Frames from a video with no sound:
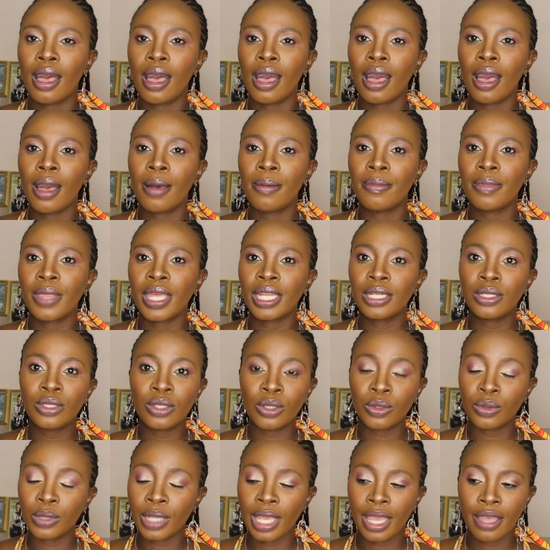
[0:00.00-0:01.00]
that
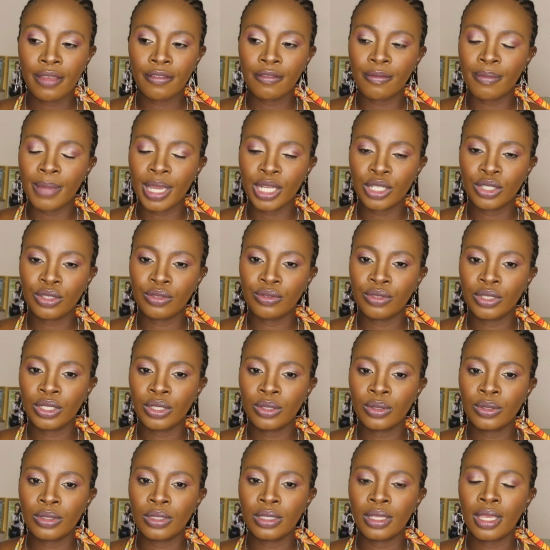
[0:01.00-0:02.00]
don't have much
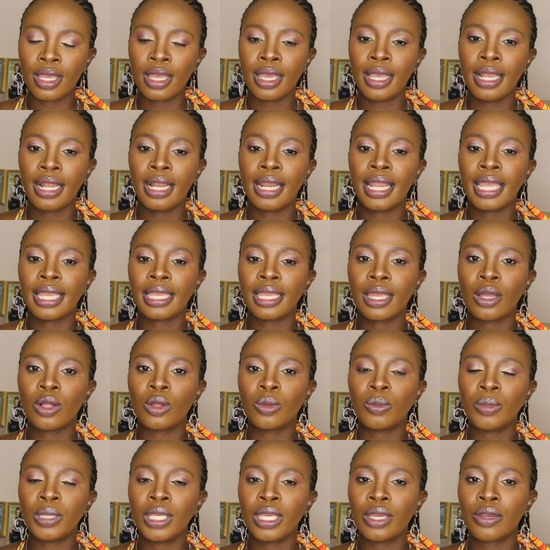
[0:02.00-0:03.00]
views, like
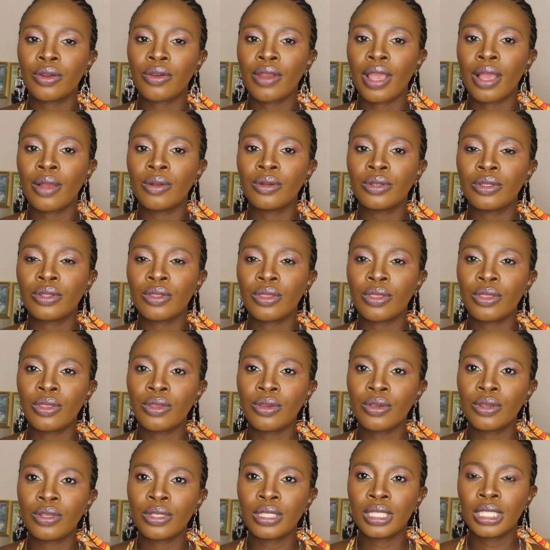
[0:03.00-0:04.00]
I'll be around
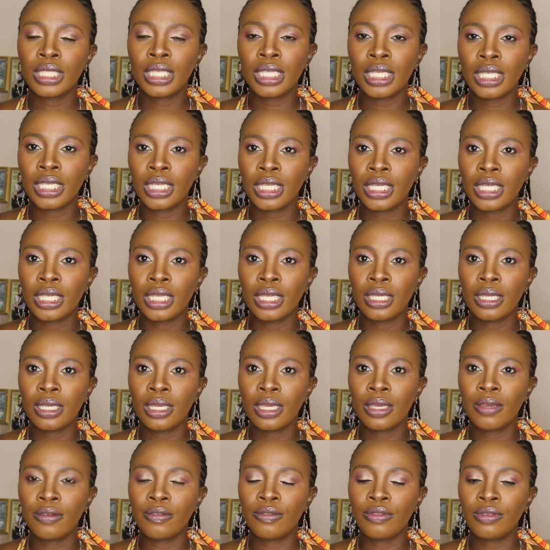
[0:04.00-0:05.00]
30
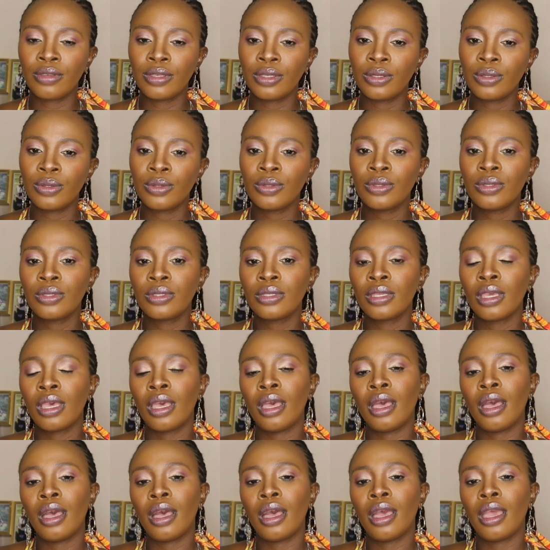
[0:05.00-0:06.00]
views,
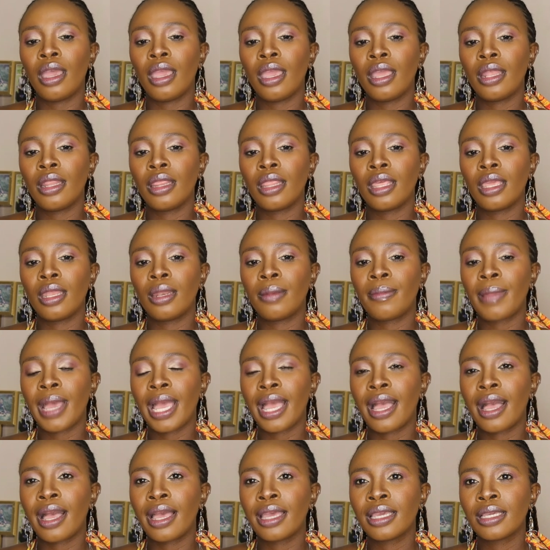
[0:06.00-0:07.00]
and then my
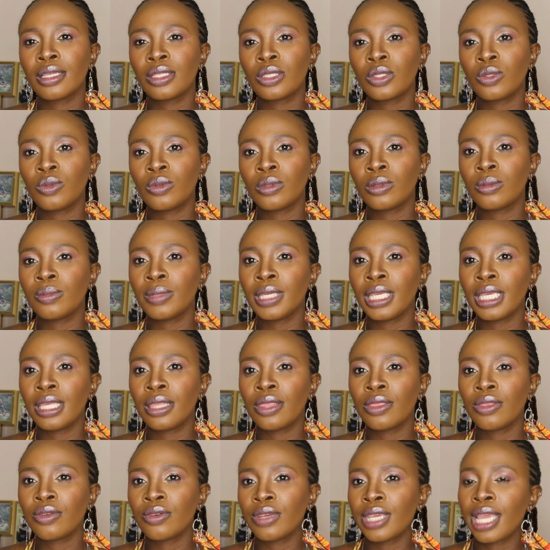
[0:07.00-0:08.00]
highest will be
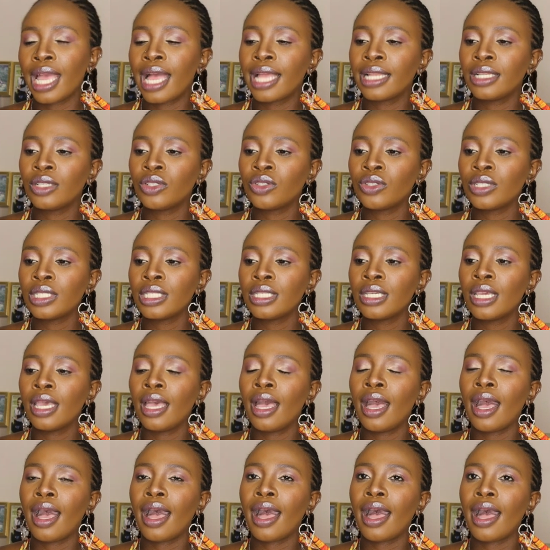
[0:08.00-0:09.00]
300.
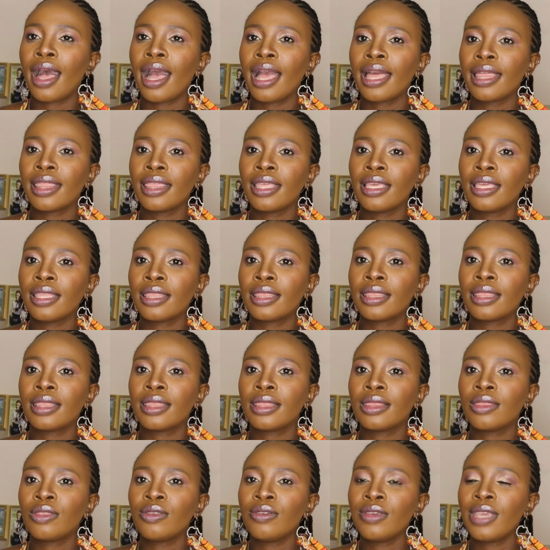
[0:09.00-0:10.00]
I think
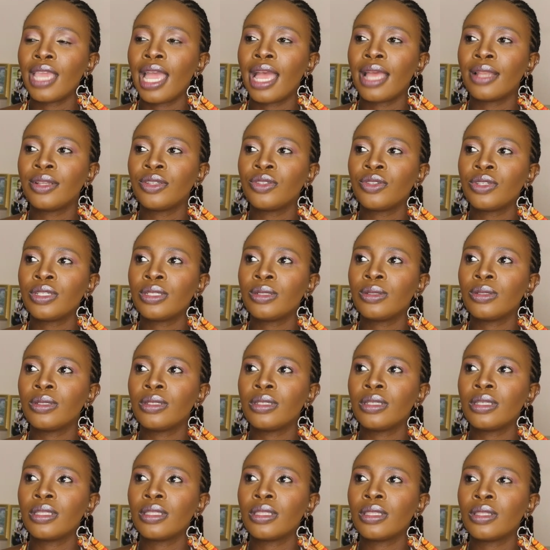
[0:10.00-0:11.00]
300,
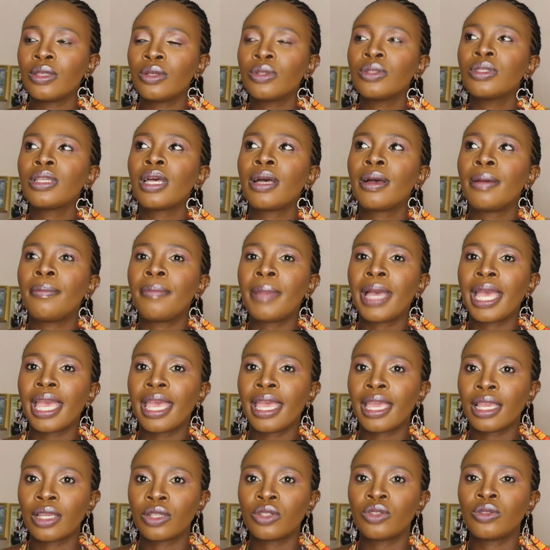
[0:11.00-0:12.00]
those are my
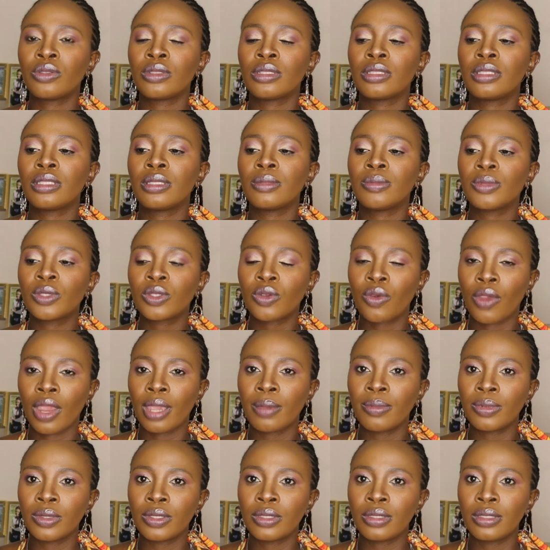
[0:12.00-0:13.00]
actual
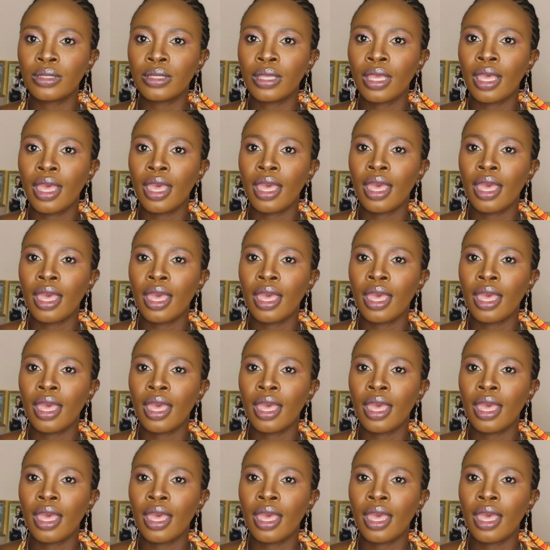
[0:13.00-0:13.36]
subscribers.